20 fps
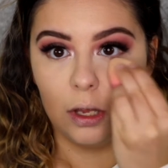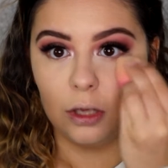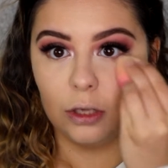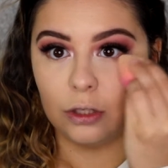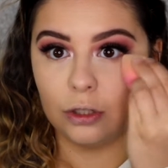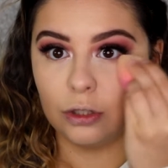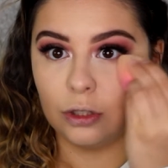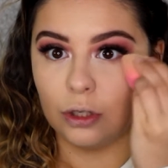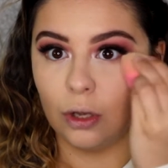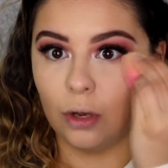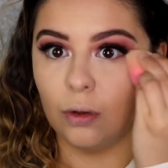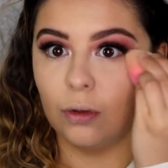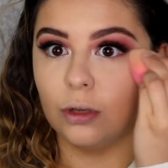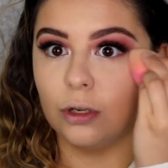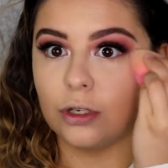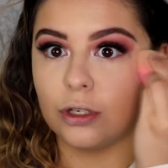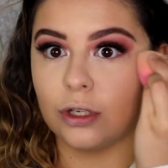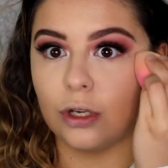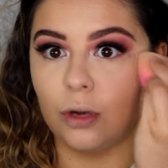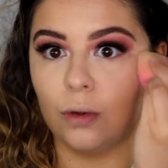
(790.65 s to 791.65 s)
so
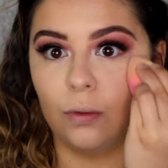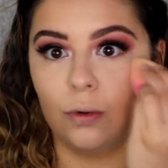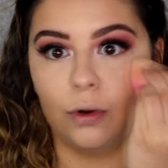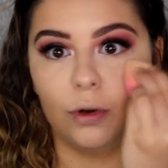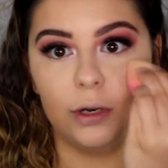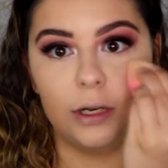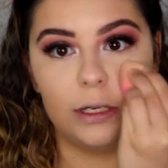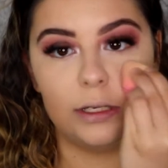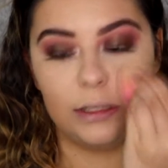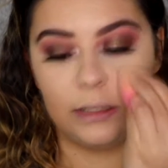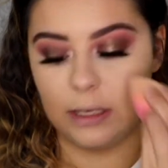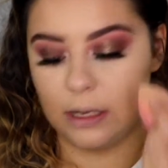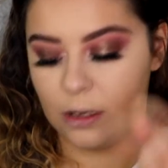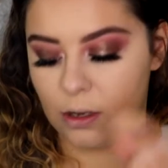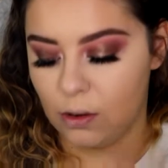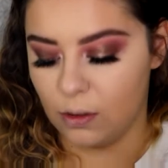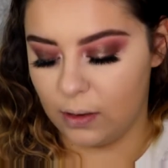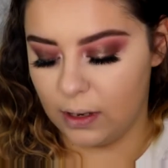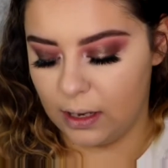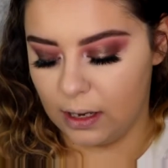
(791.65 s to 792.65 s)
there's no creasing
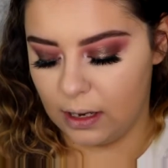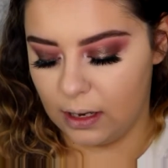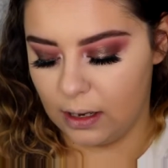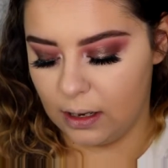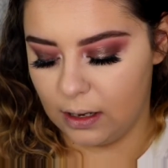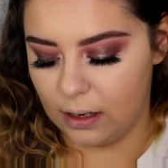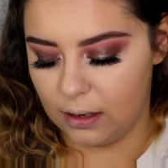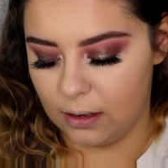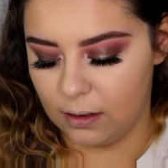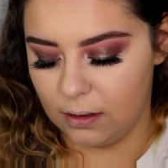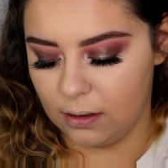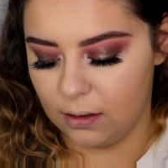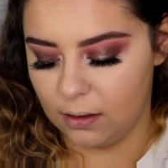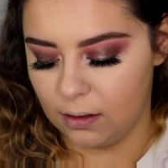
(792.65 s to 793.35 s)
going on.